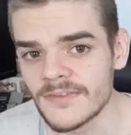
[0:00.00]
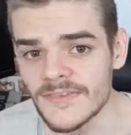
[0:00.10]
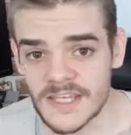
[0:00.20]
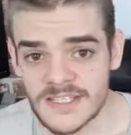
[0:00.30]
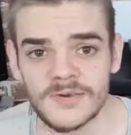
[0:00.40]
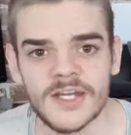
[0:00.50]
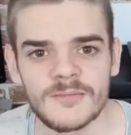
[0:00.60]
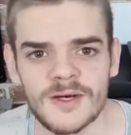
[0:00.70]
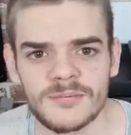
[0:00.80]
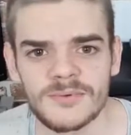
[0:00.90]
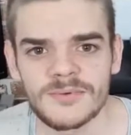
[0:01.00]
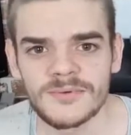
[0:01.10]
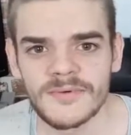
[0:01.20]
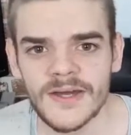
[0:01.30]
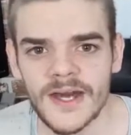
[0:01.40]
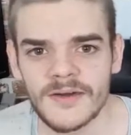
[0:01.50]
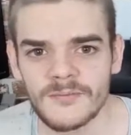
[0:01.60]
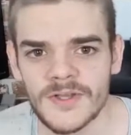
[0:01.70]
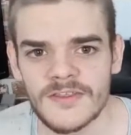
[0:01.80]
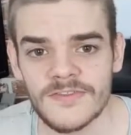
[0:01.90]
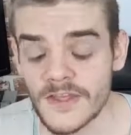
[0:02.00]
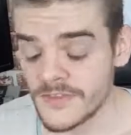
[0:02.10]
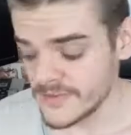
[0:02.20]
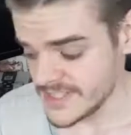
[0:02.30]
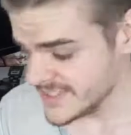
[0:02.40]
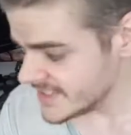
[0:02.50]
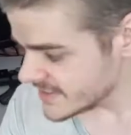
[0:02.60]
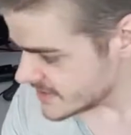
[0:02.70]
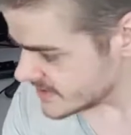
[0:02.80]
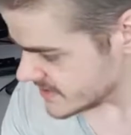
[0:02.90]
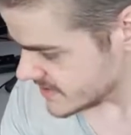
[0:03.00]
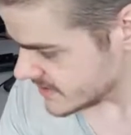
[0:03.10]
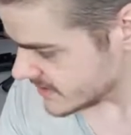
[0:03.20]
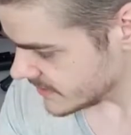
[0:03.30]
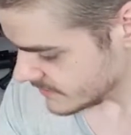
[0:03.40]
that's how I come up with other ideas.